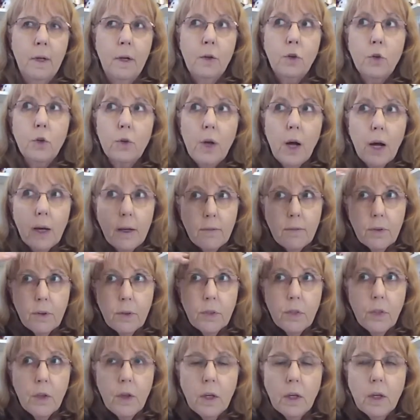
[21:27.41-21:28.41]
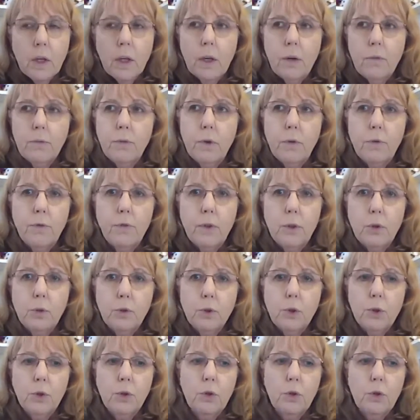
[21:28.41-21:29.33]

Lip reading: You're not even thinking of the future.